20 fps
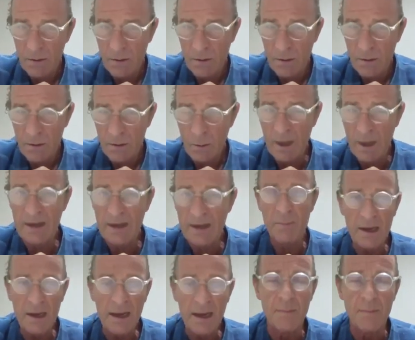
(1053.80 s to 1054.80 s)
we can
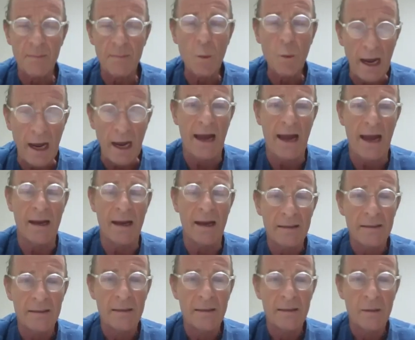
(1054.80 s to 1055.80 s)
become aware,
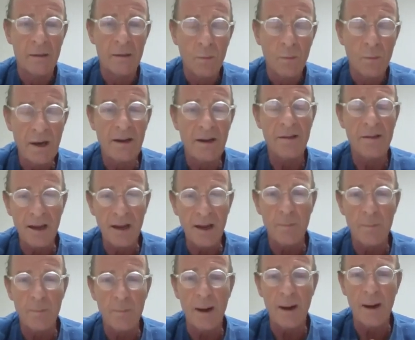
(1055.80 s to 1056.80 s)
we can think about
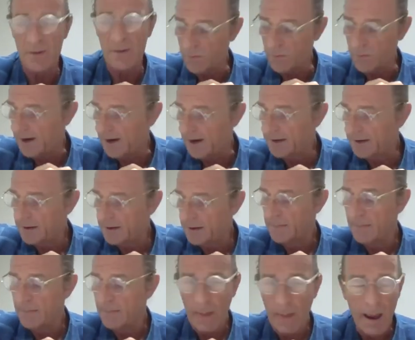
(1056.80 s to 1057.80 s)
the risk,
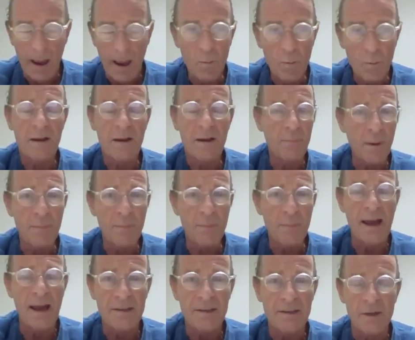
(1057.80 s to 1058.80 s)
and we can prepare to
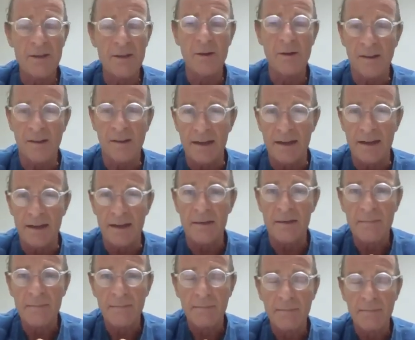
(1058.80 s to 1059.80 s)
reduce it.
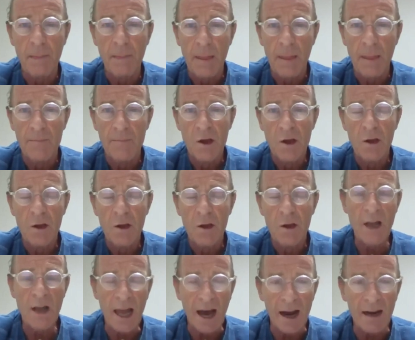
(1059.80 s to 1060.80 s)
Good
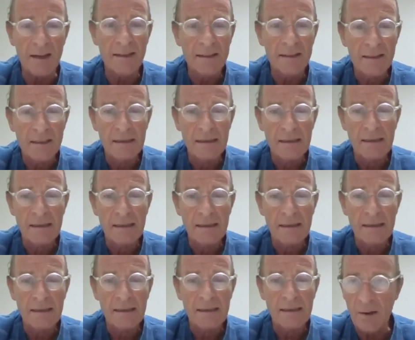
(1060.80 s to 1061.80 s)
luck, and
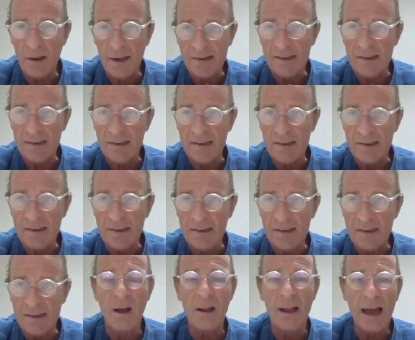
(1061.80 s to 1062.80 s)
thank you for listening,
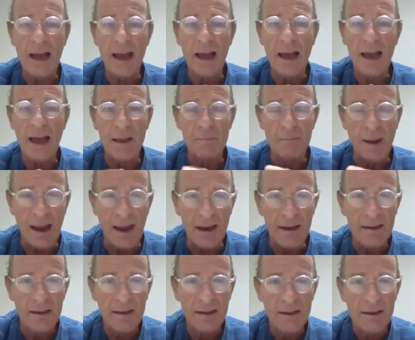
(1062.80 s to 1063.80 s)
and I'll hand back
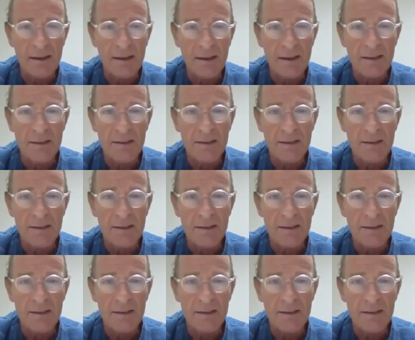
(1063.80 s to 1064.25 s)
to the